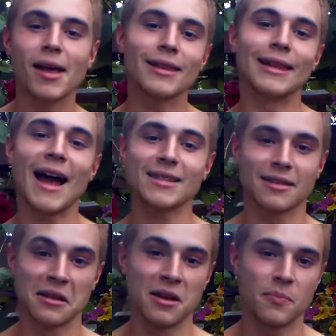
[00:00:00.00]

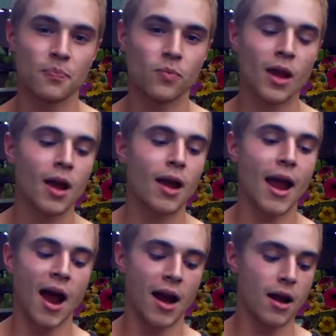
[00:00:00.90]
Lastly,
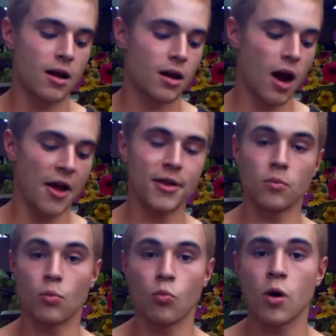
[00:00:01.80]
and I think
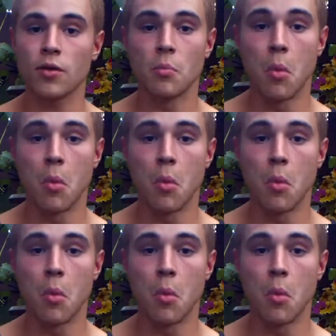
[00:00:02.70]
one of the